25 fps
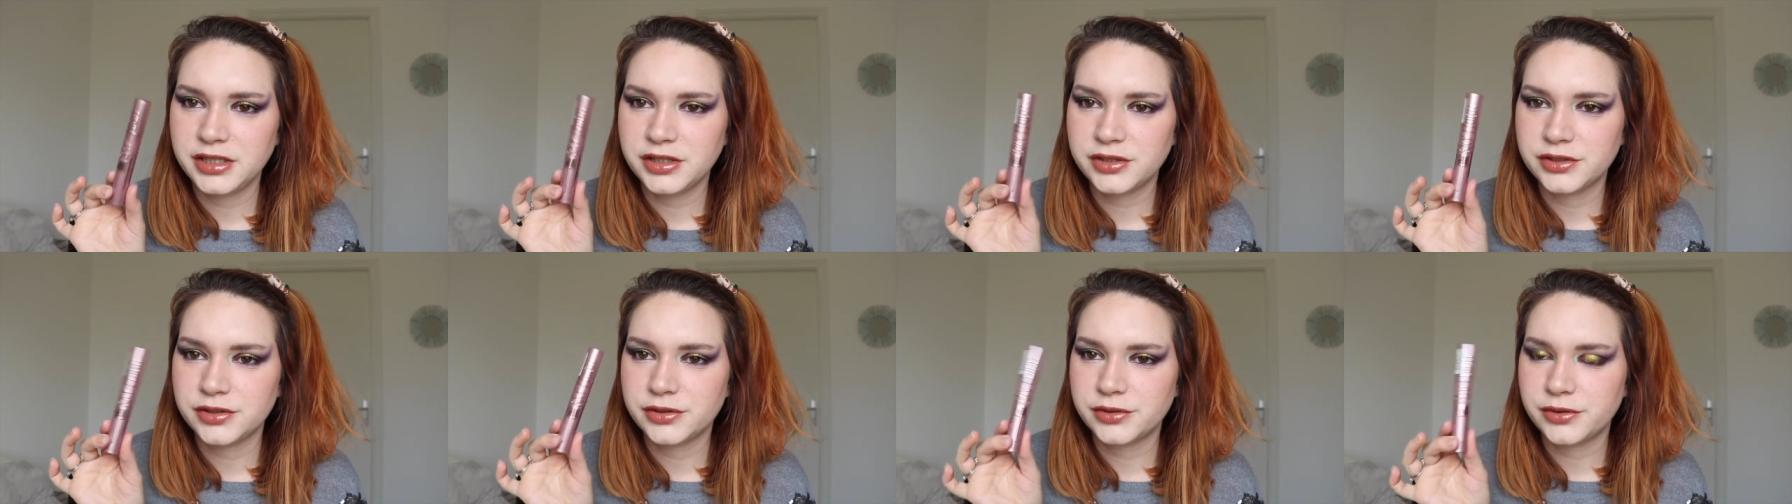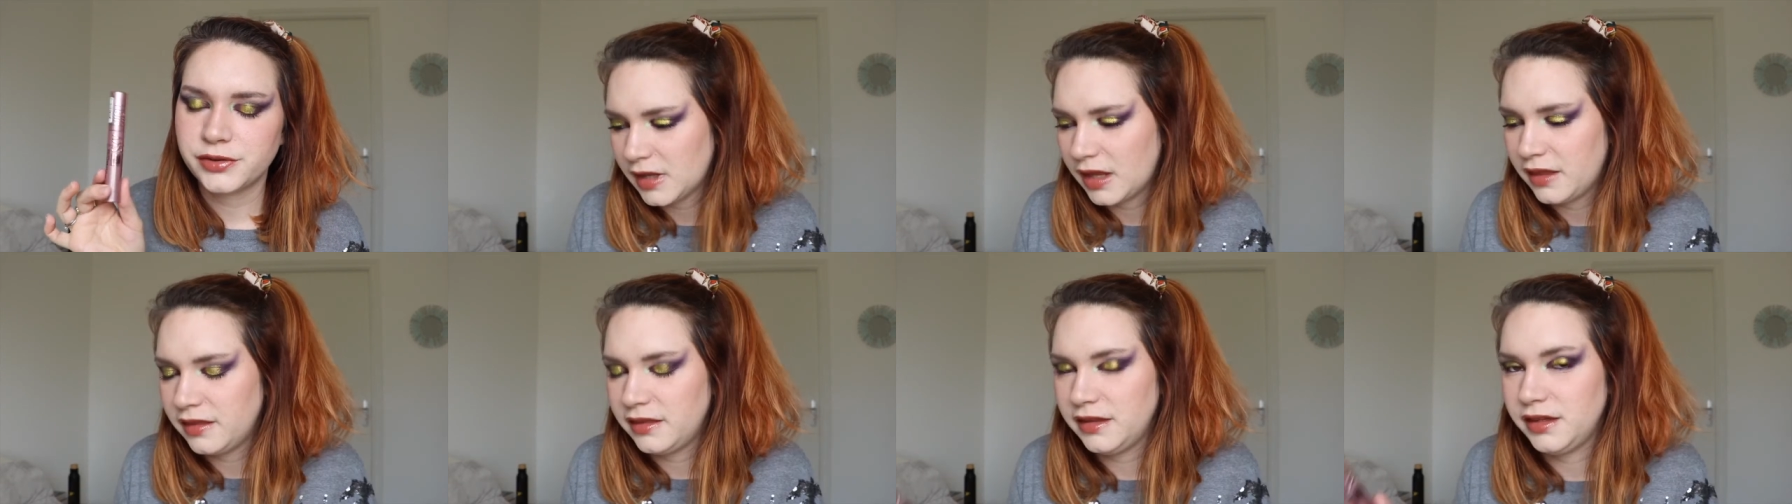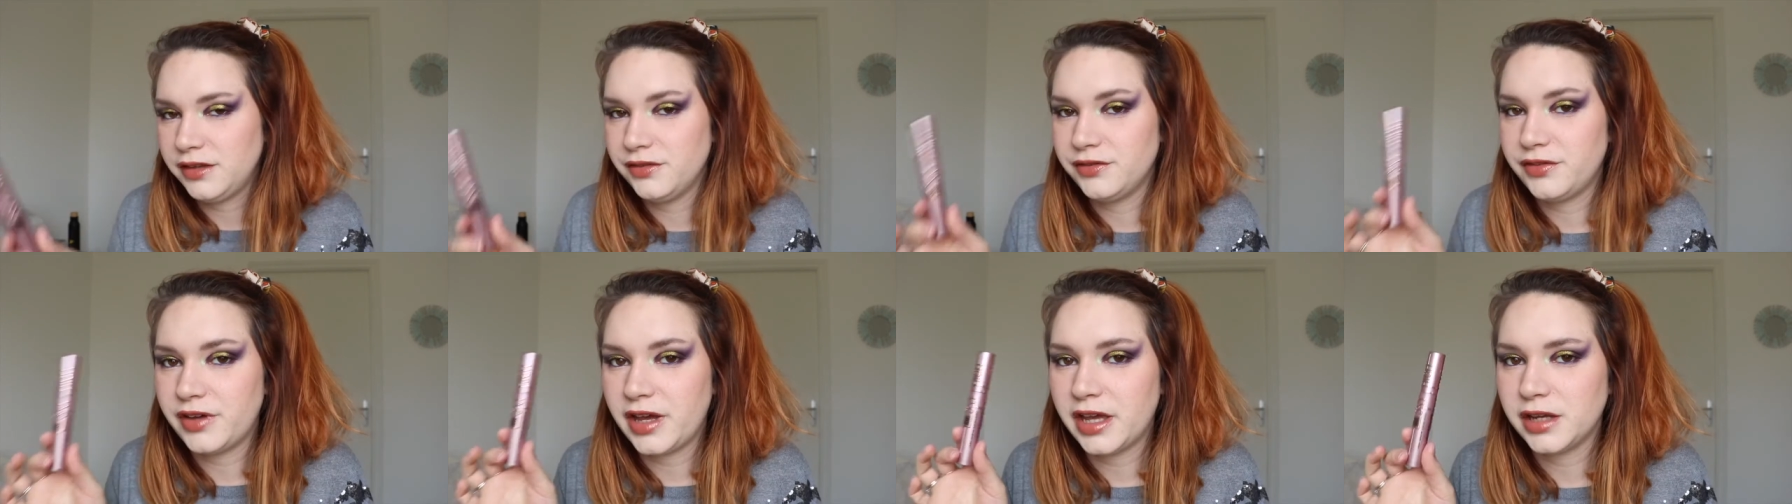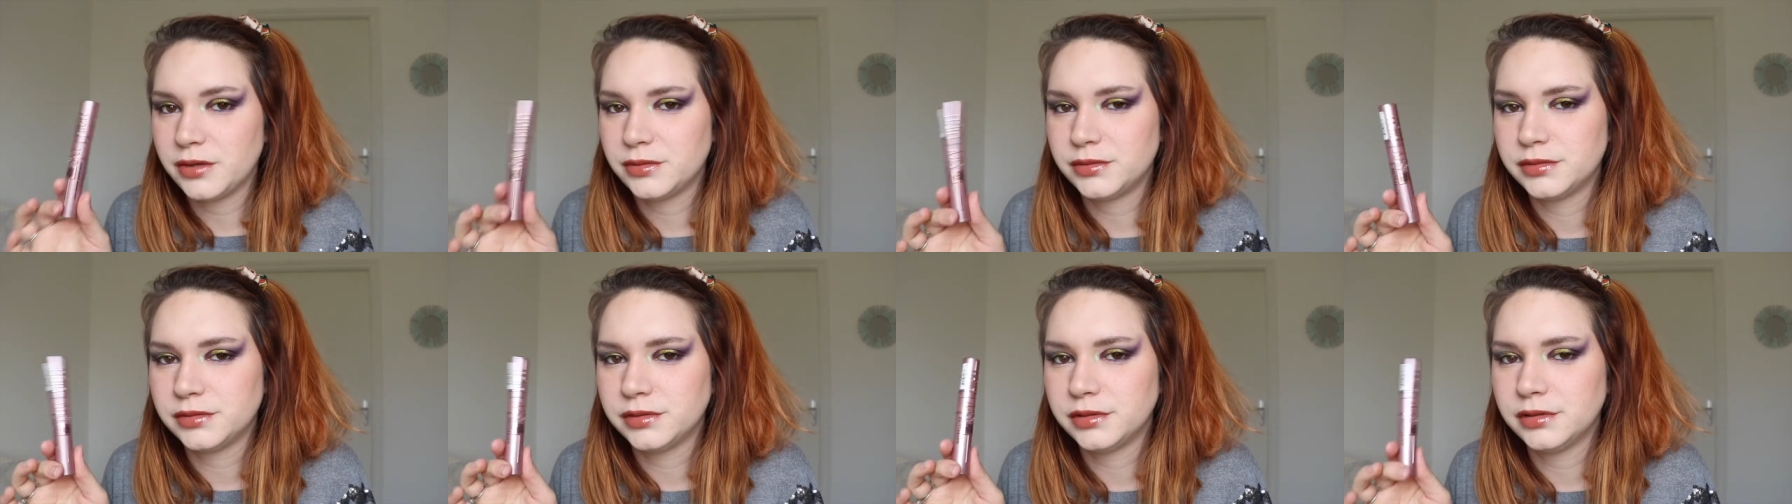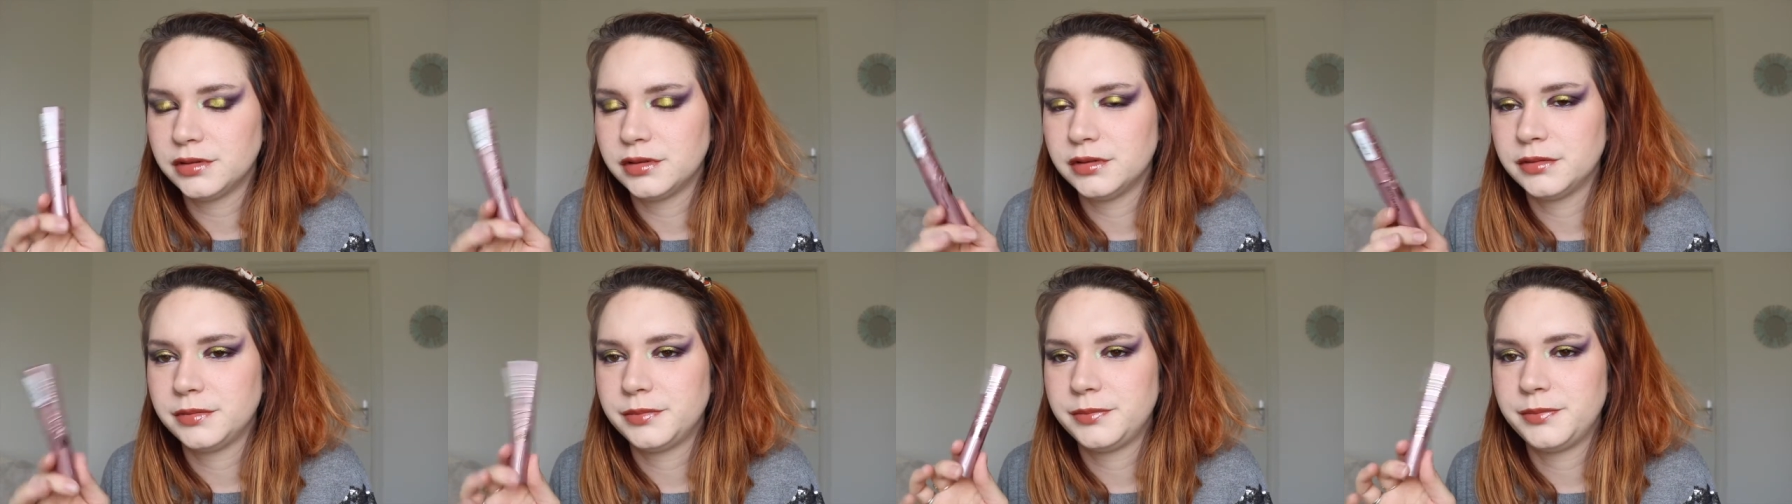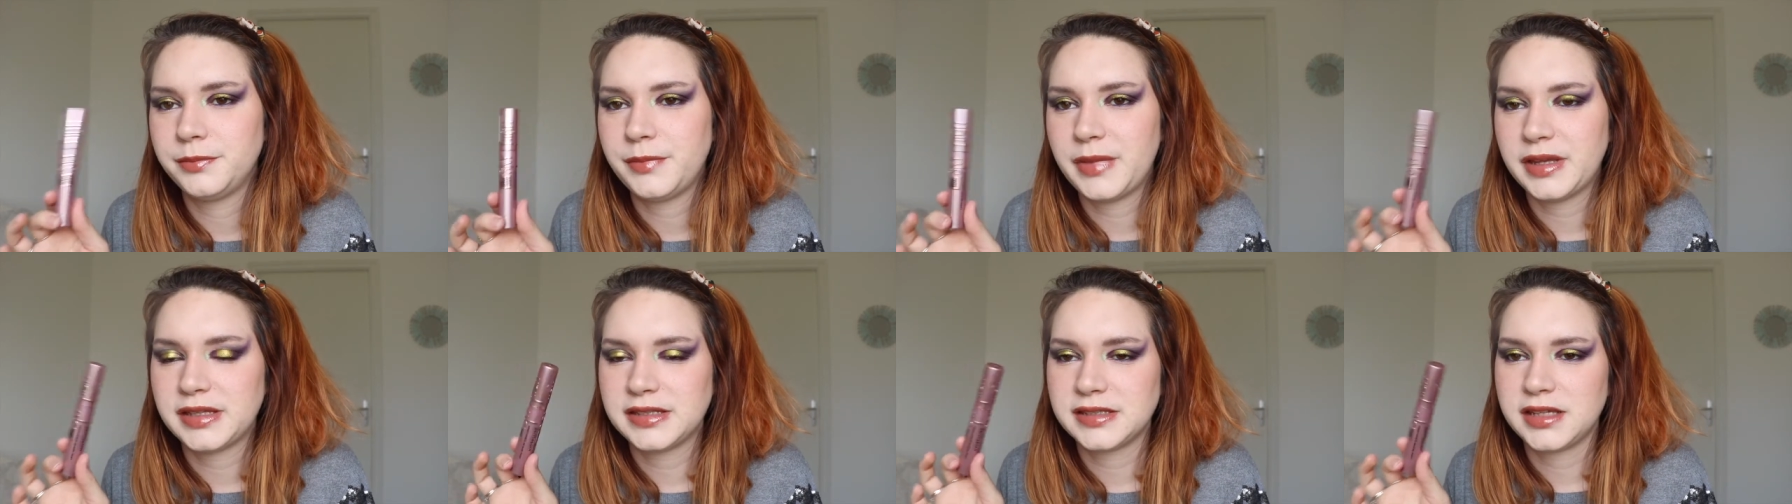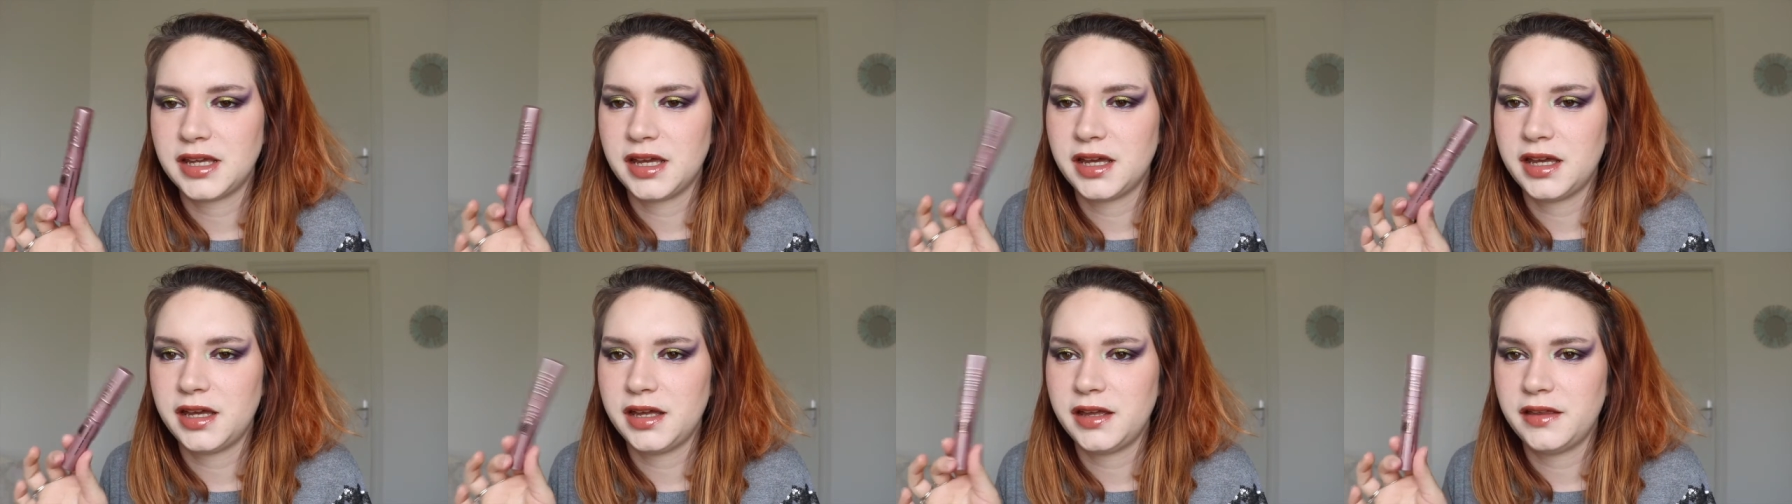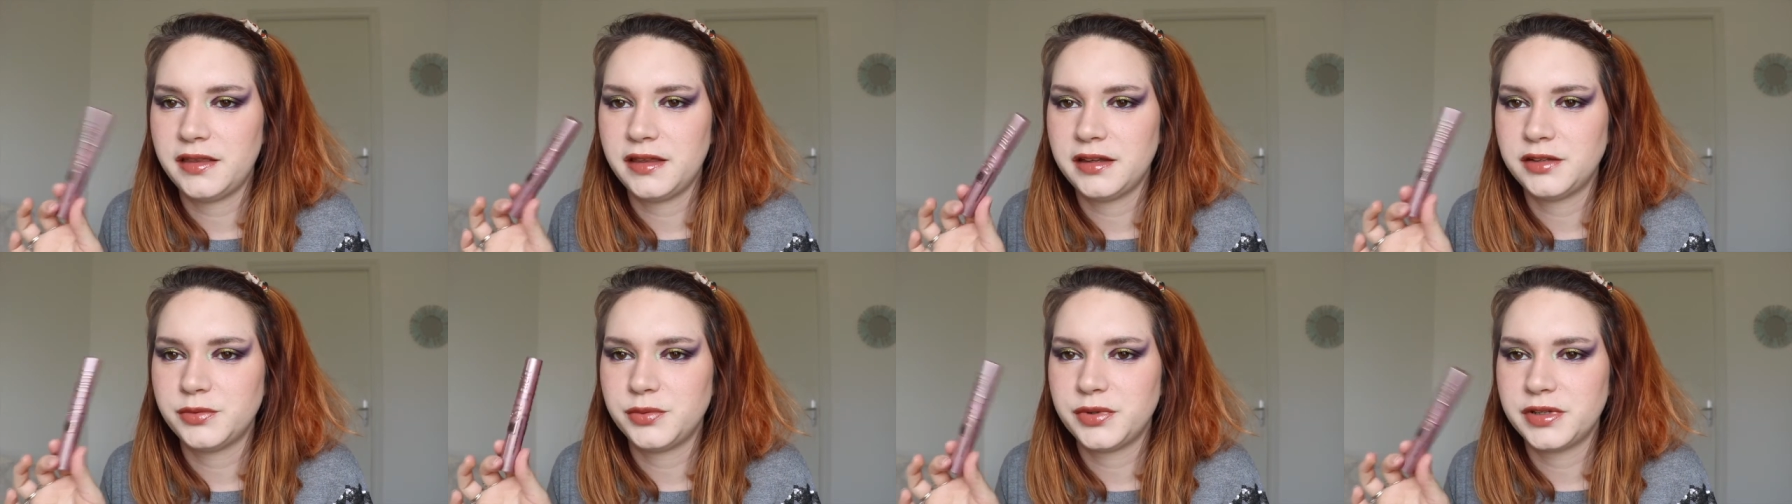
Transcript: you know, the viral mascara that